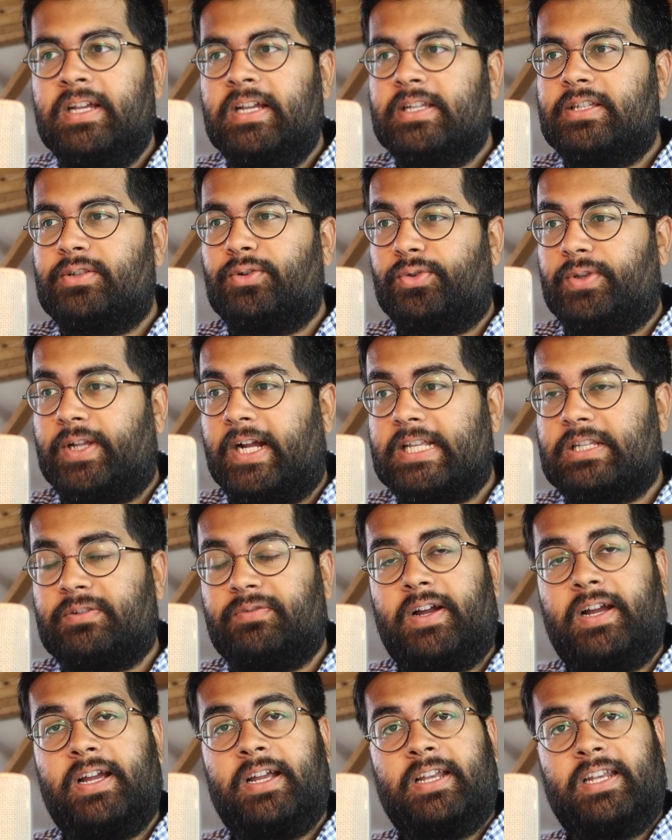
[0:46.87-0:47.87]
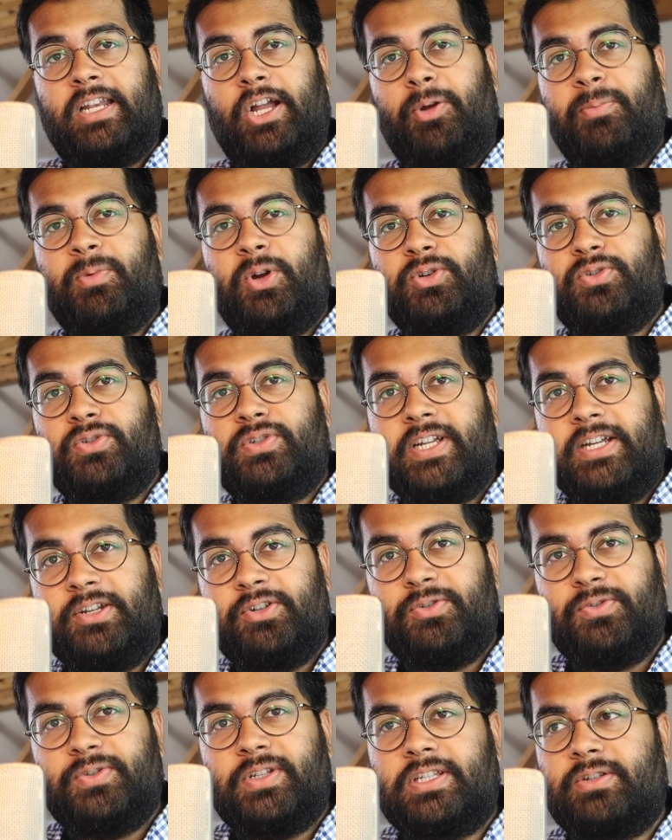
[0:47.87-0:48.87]
So that's why now I'm going to take
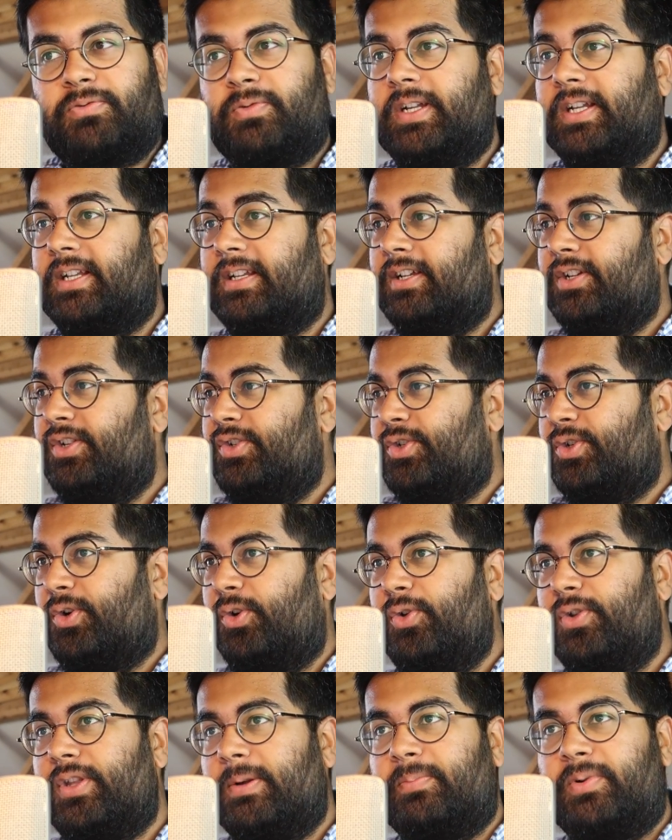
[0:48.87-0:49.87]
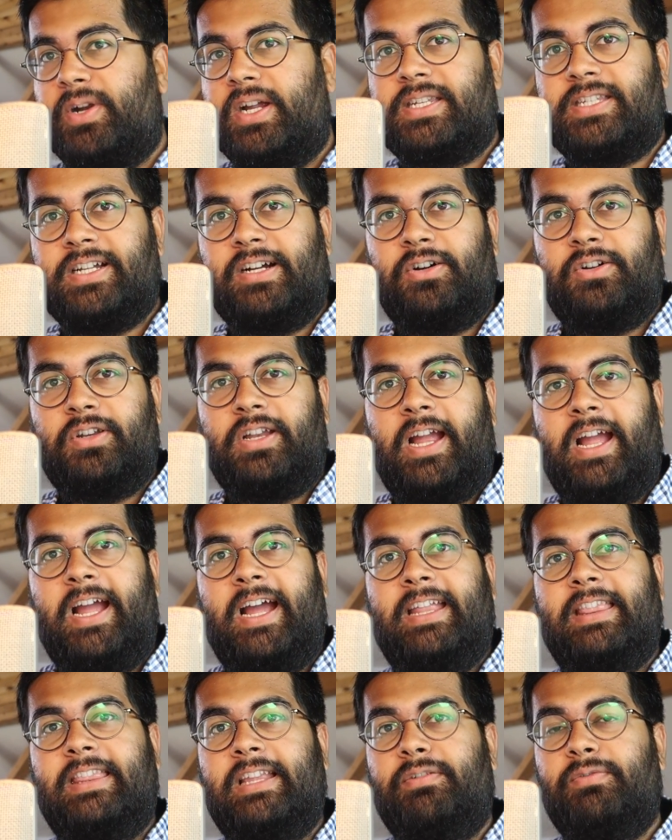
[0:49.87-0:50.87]
you to the screen, show you the breakdown,
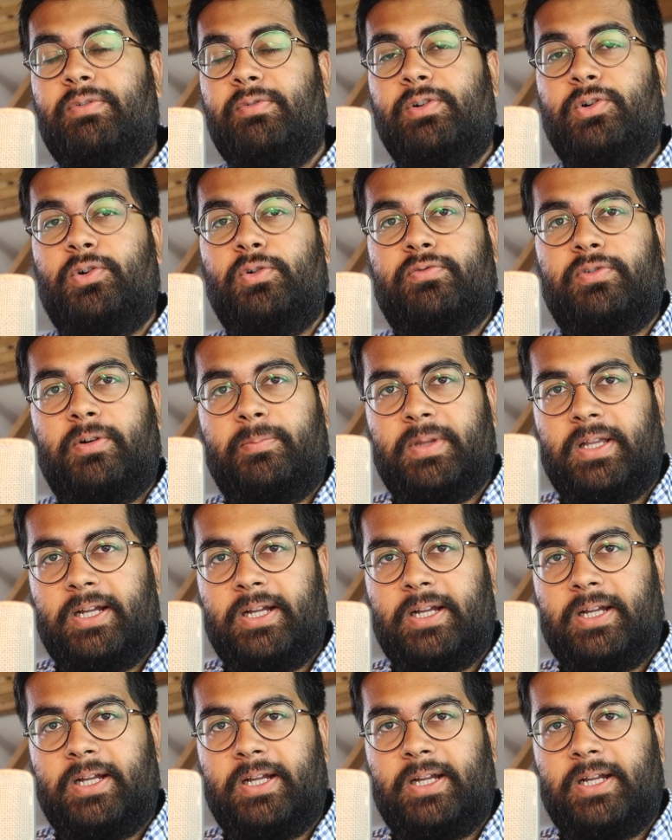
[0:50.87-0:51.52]
and then we will go from